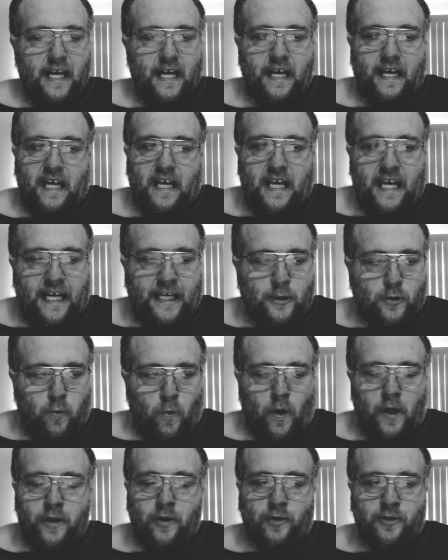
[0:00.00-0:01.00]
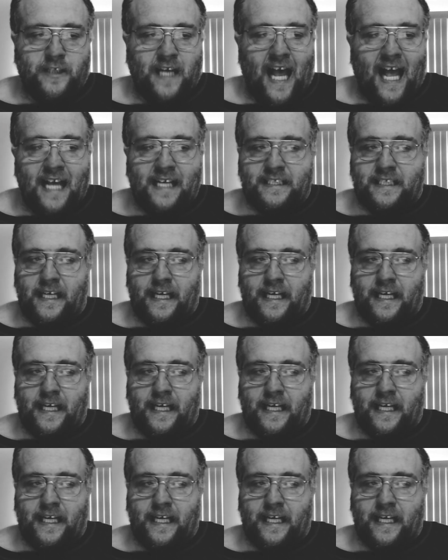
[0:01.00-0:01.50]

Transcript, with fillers: uh, he's one of those guys.